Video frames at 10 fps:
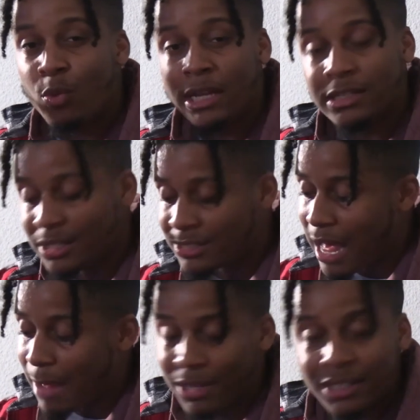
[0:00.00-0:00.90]
the way to the
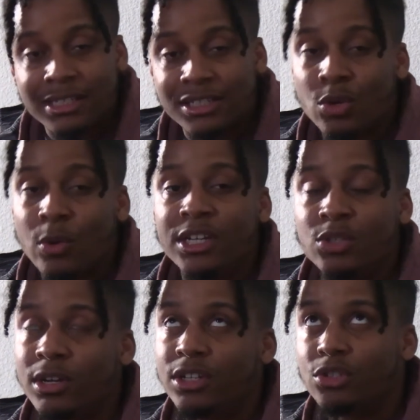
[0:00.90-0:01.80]
top. This is
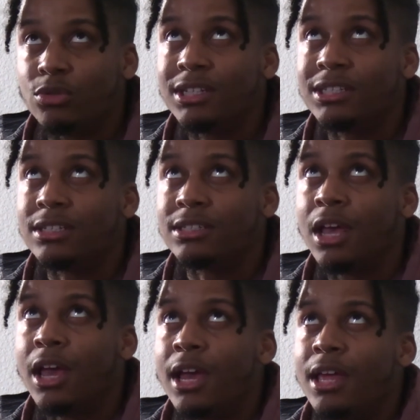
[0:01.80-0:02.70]
2022. This
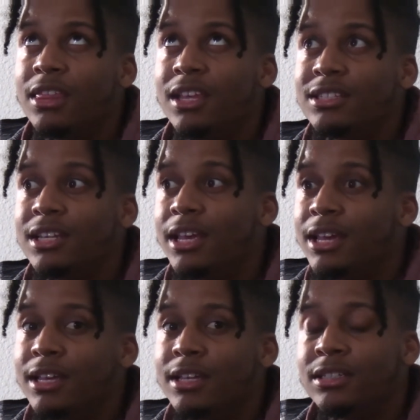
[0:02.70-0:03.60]
is this
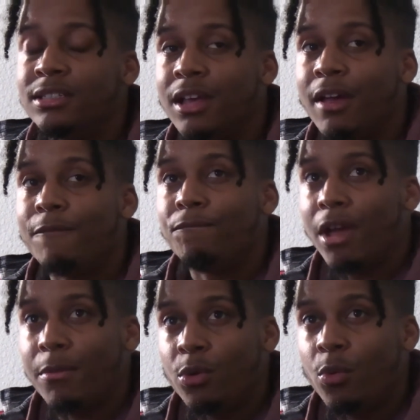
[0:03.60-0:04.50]
is
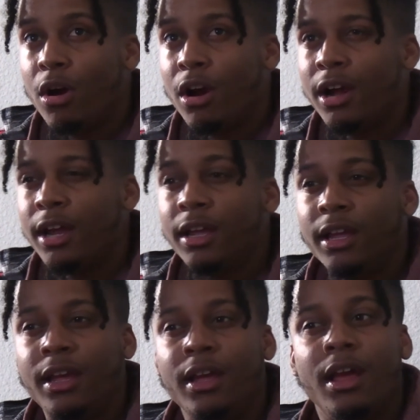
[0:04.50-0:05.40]

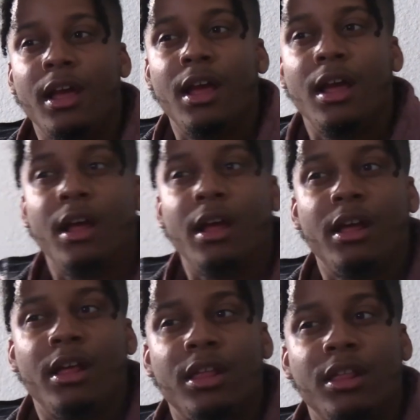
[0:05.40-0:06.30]
February
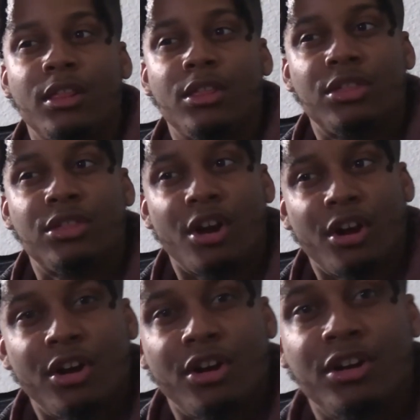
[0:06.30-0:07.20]
third.
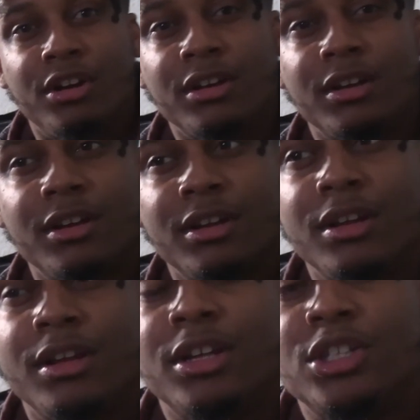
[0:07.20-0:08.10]
Third,
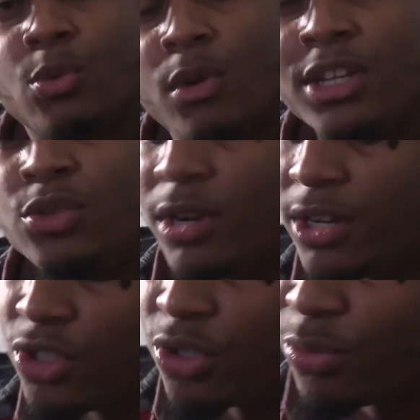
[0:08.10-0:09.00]

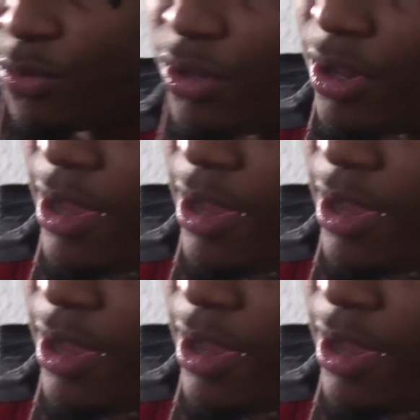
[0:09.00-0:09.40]
2022.